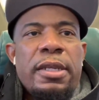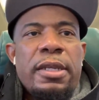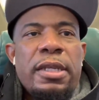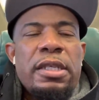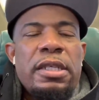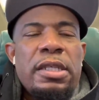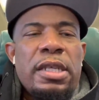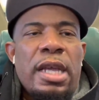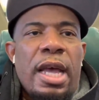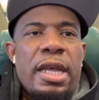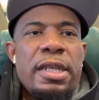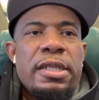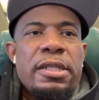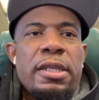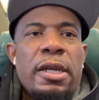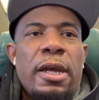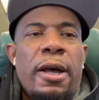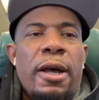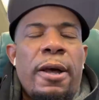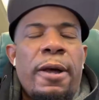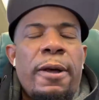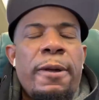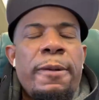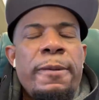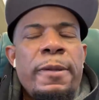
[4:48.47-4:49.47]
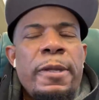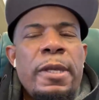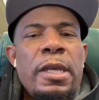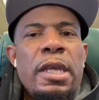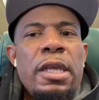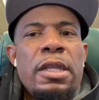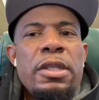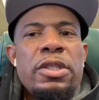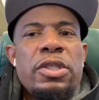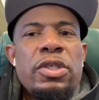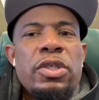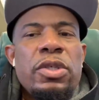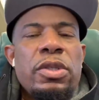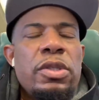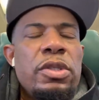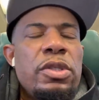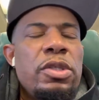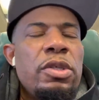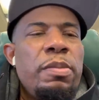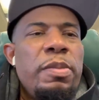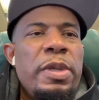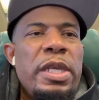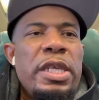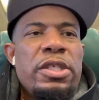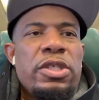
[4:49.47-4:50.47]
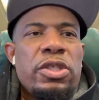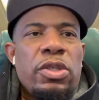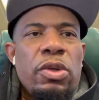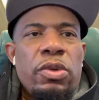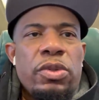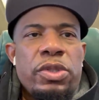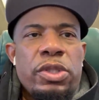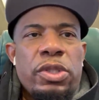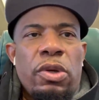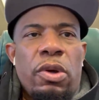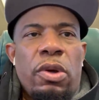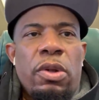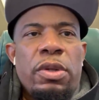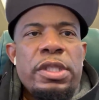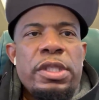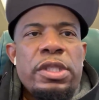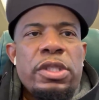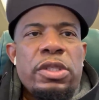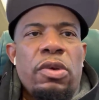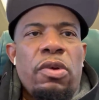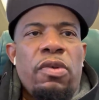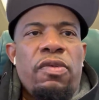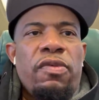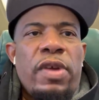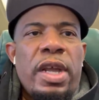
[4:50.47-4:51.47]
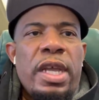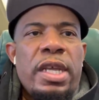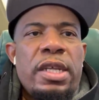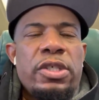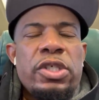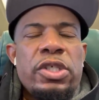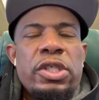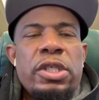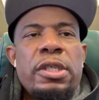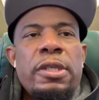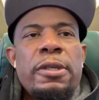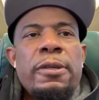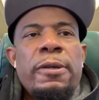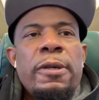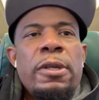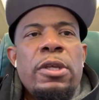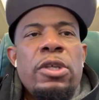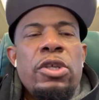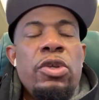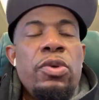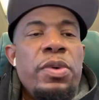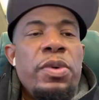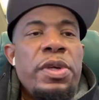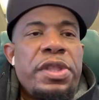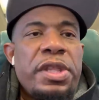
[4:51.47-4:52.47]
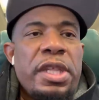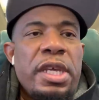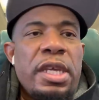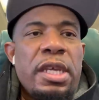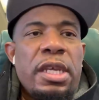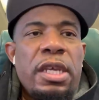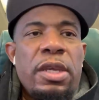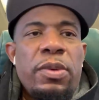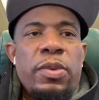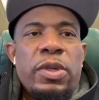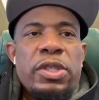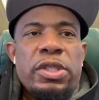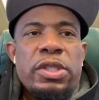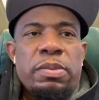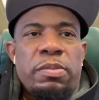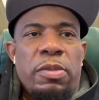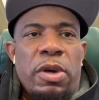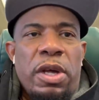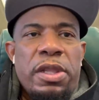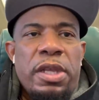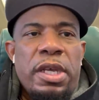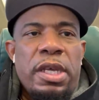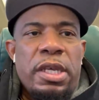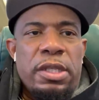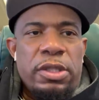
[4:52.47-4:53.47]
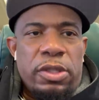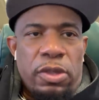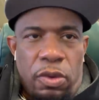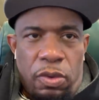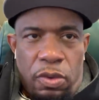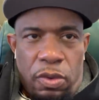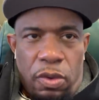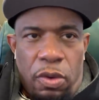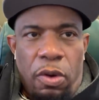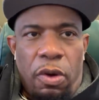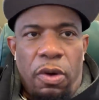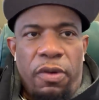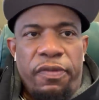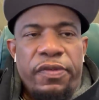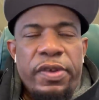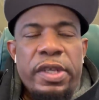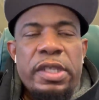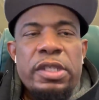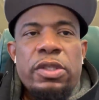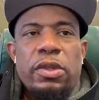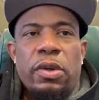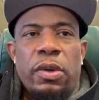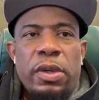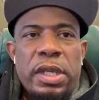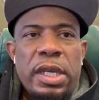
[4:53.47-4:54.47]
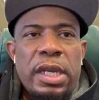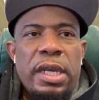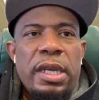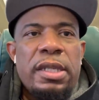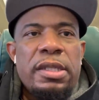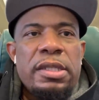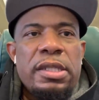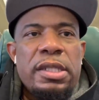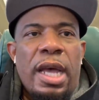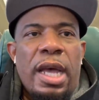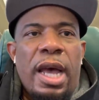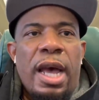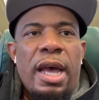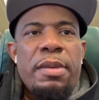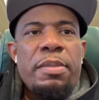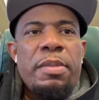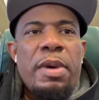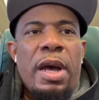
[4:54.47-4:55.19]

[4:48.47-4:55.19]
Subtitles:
He has to be so tall and so rangy, you would think he would smother his own offense on the inside.